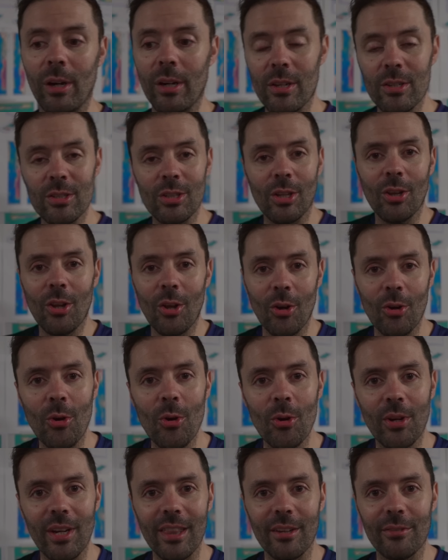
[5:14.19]
there was a lot of
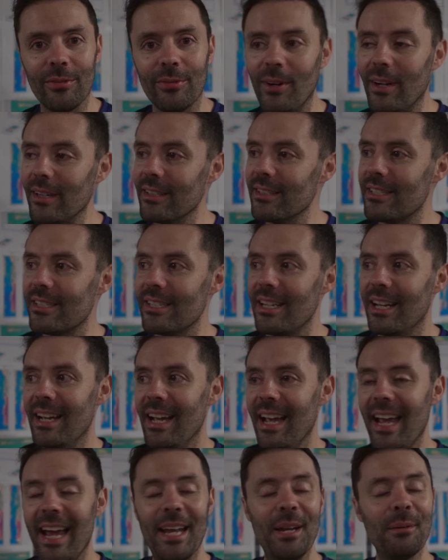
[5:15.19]
hook in the fronts
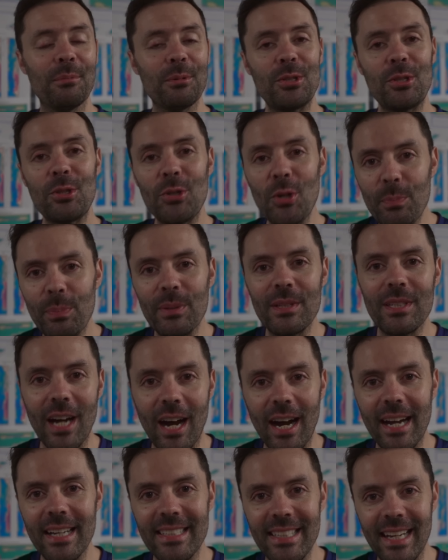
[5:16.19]
and it was super
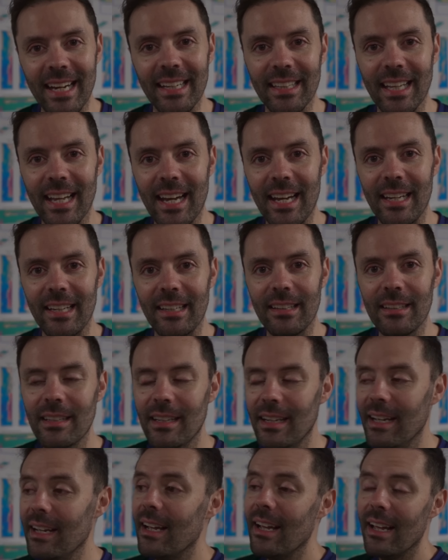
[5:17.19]
tight down lane,
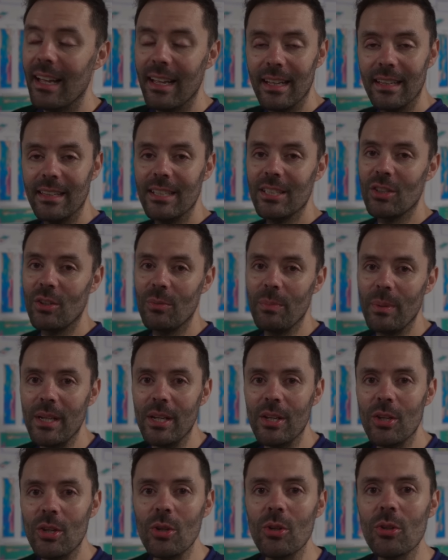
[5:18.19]
this could be
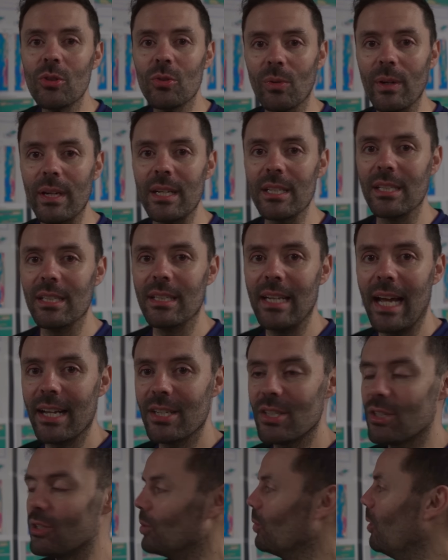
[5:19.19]
a huge reason
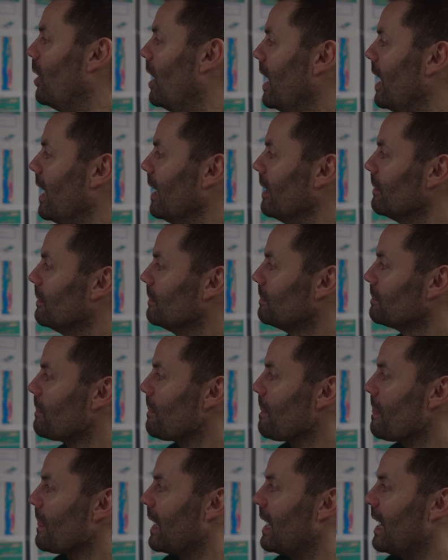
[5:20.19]
as to why.
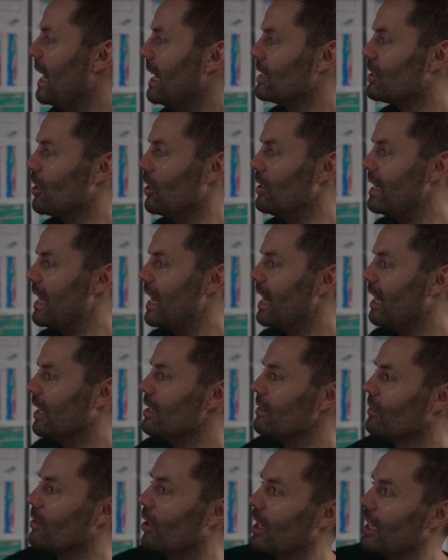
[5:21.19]
And so now
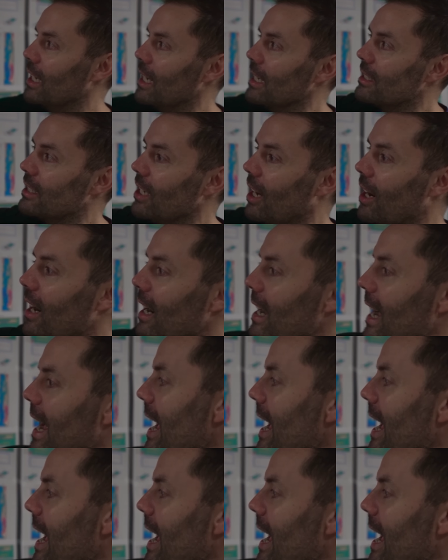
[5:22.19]
you've got an entire